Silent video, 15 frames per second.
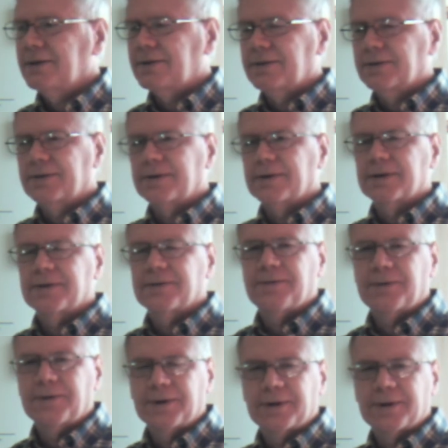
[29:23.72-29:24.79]
or
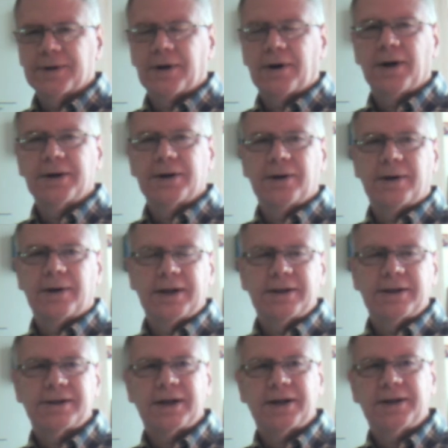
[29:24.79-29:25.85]
for
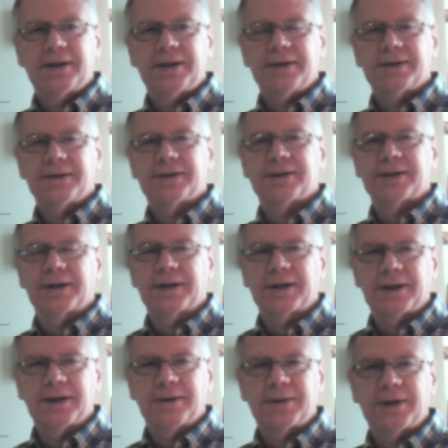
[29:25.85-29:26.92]
ongoing sessions,
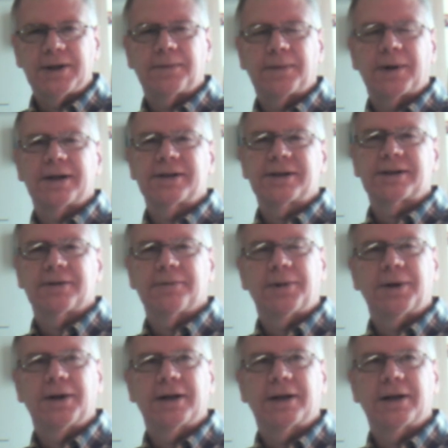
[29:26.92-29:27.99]
and I'm in the process of
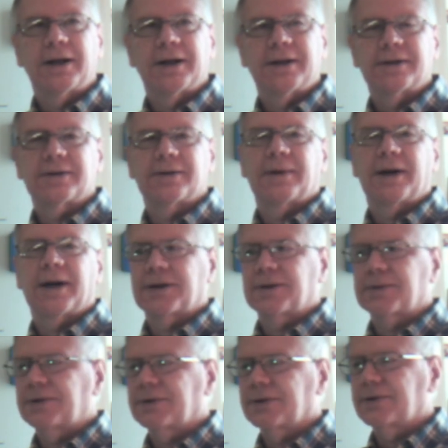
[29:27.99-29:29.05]
putting together some
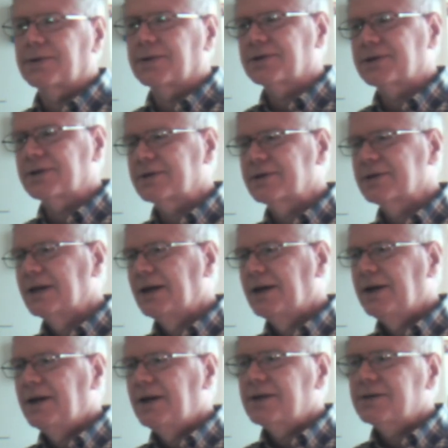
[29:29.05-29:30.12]
actual courses.
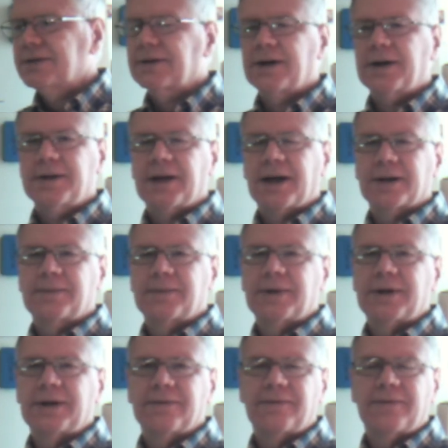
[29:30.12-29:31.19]
Contact me
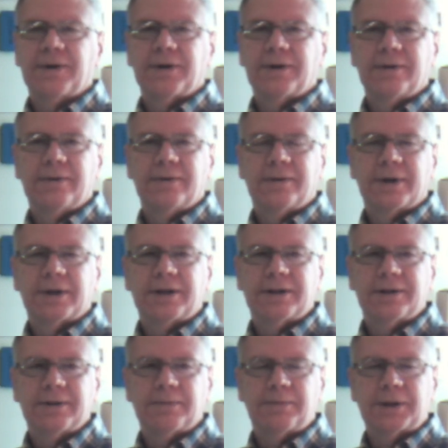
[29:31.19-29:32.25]
if you want
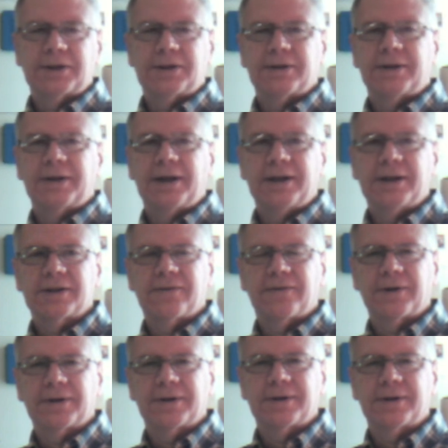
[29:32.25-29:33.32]
to pursue any of this
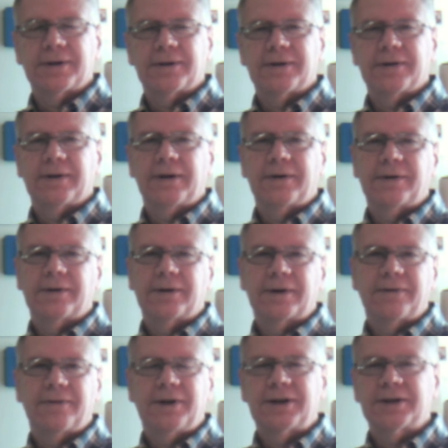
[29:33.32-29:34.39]
further, or
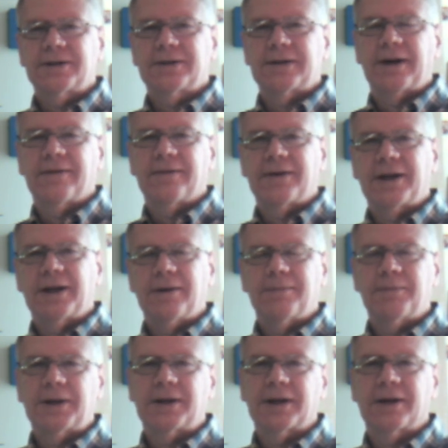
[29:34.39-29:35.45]
if you just have any
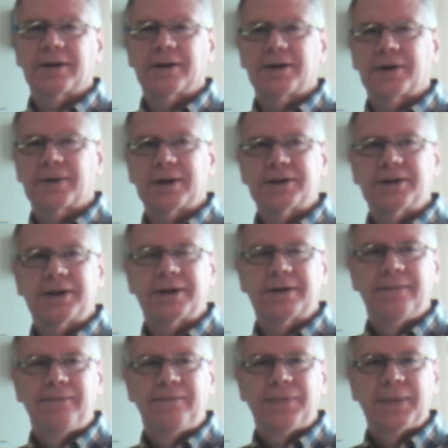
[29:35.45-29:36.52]
particular question.
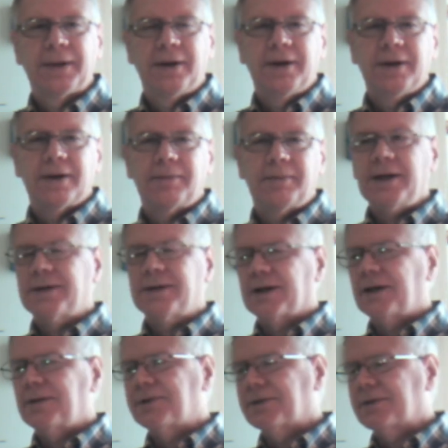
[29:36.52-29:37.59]
Many
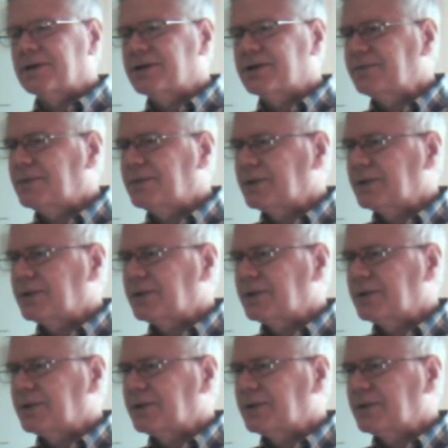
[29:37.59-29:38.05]
times, short, simple